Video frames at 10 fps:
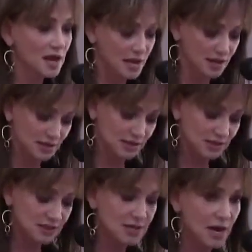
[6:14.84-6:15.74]
And
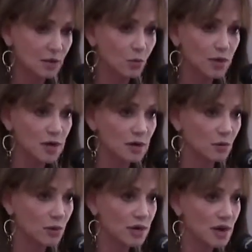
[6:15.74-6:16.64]
today
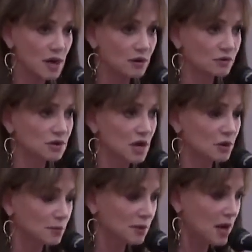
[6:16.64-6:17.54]
we own
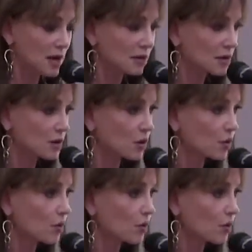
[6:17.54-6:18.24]
Donald Pliner.